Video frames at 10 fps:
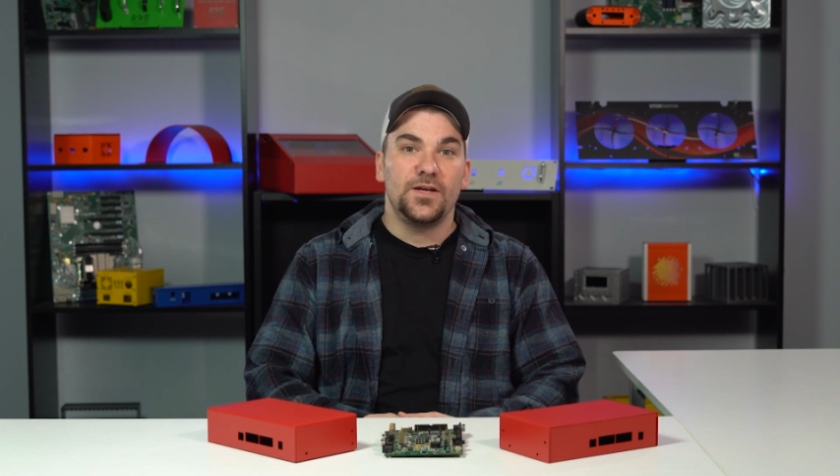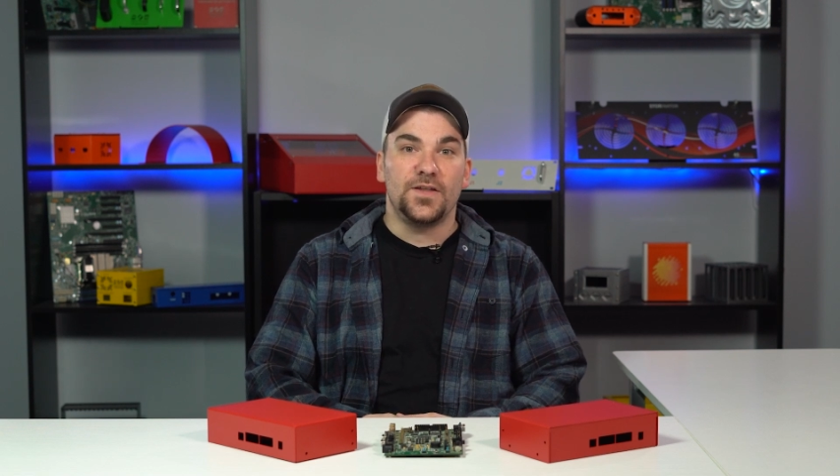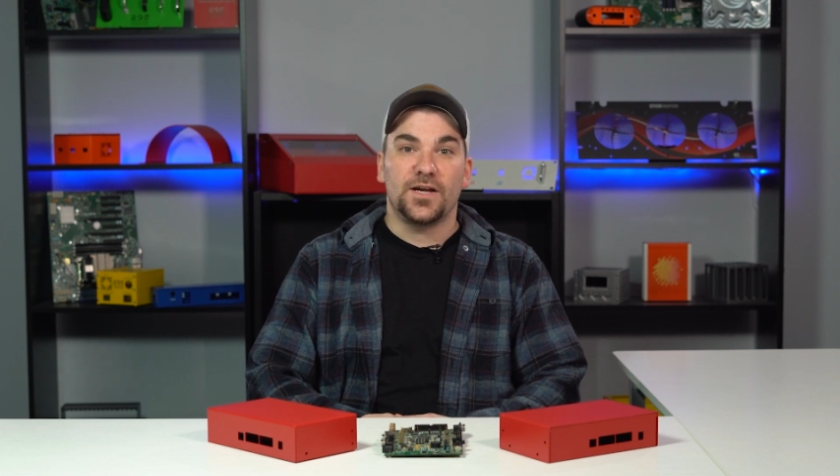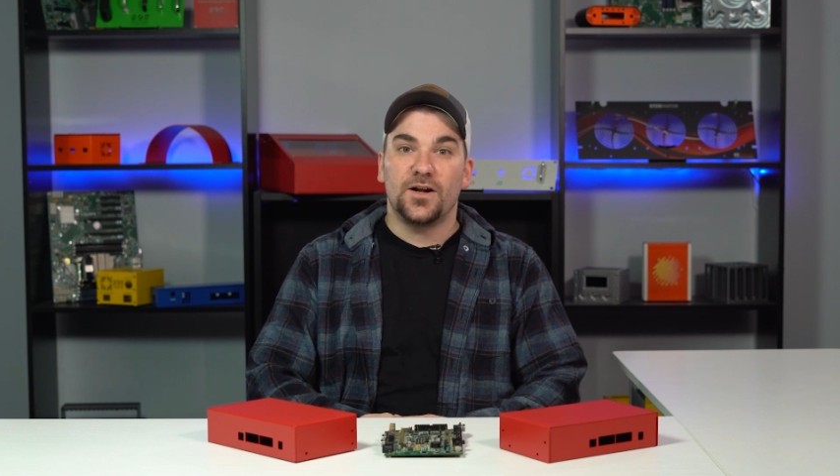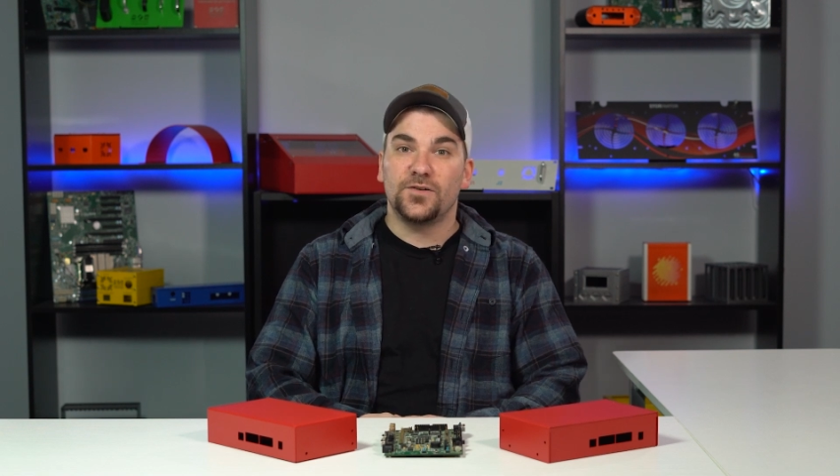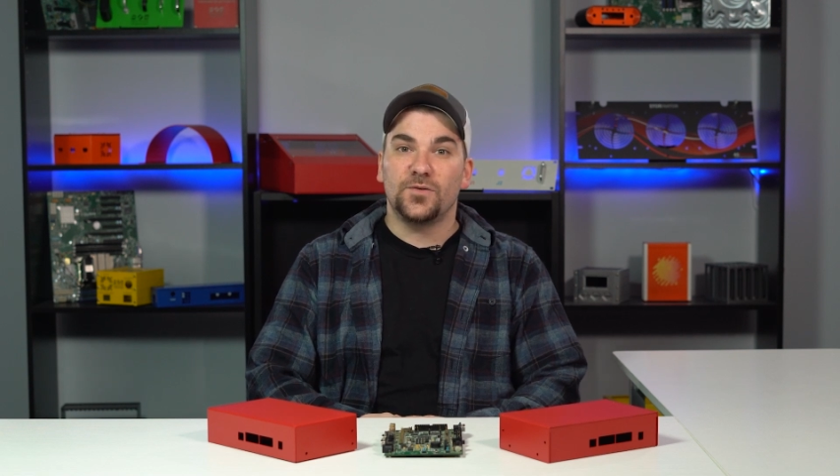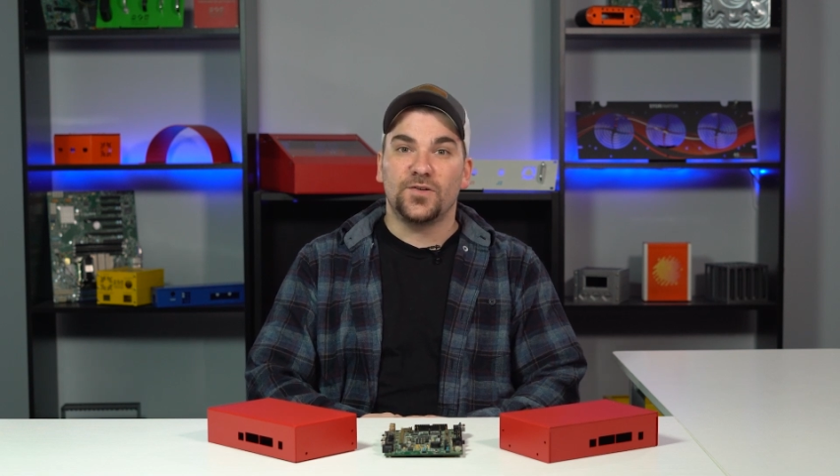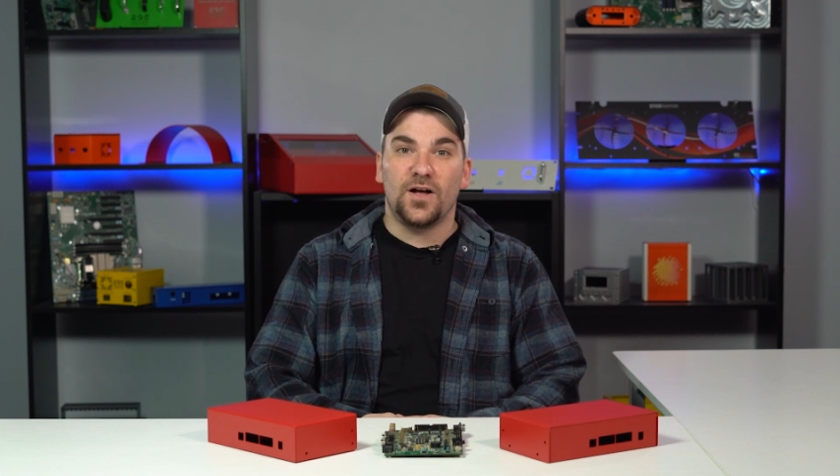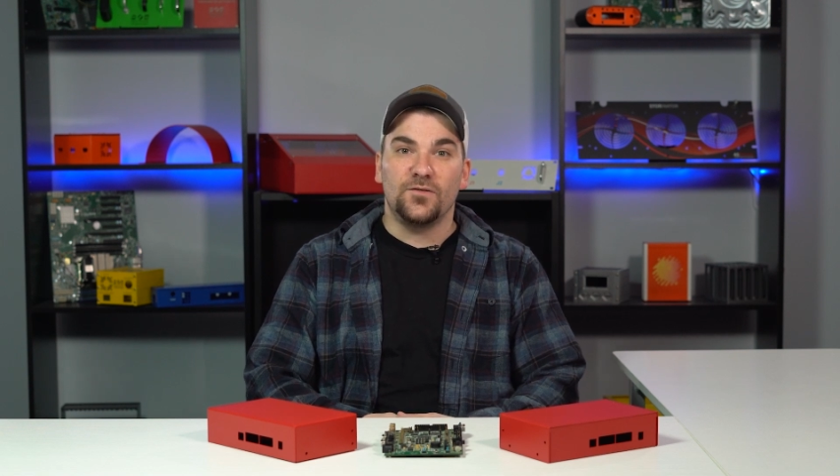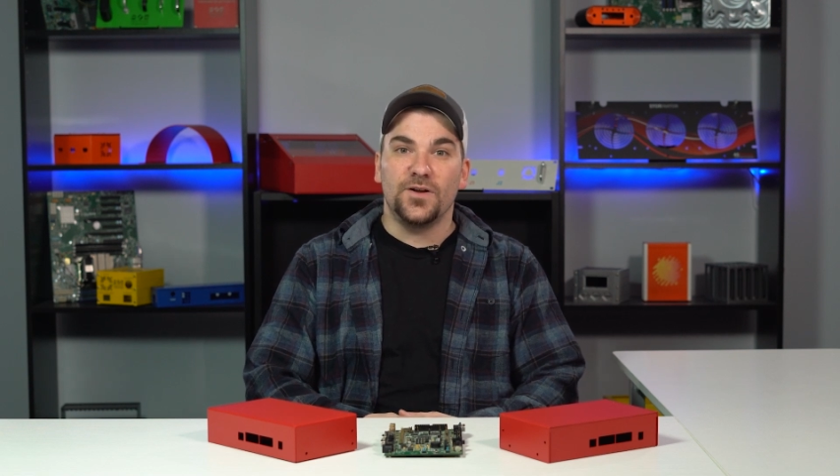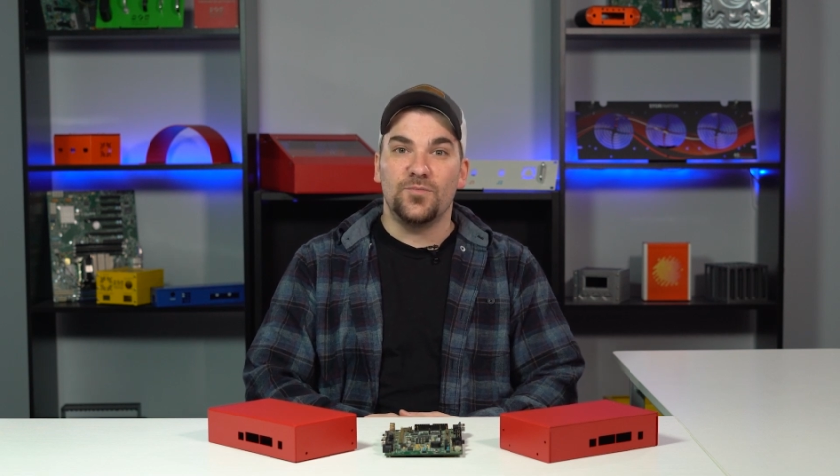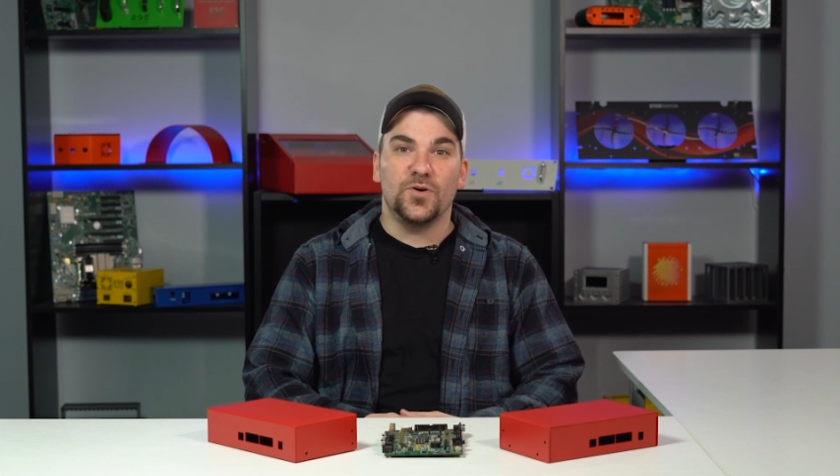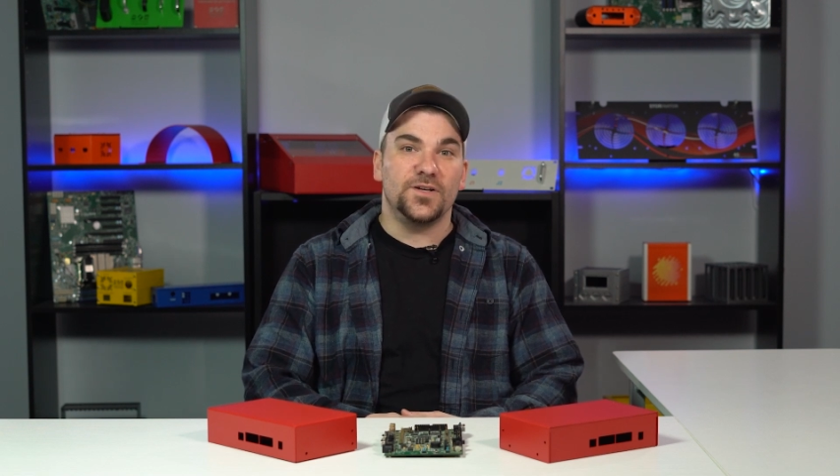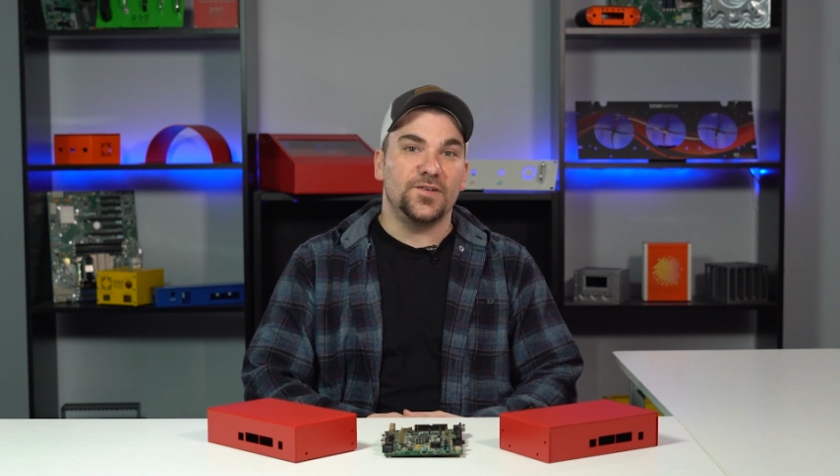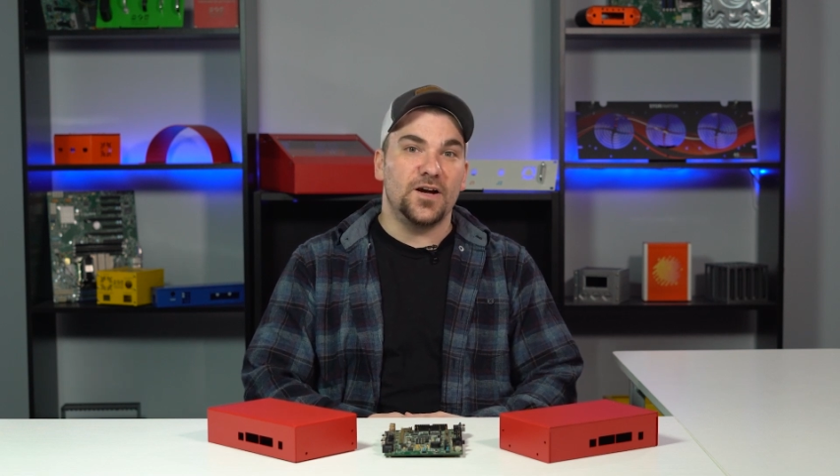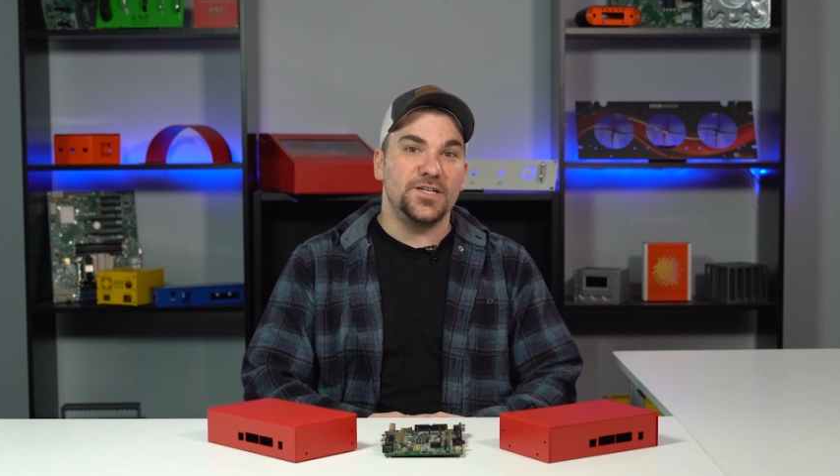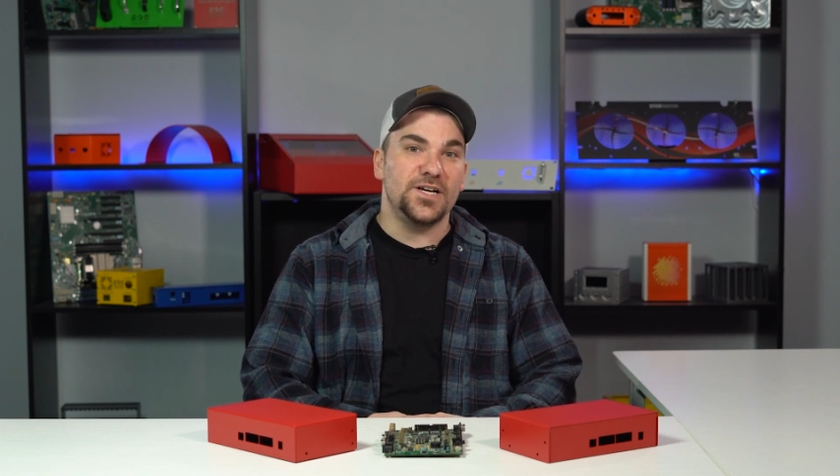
They can also solve a number of design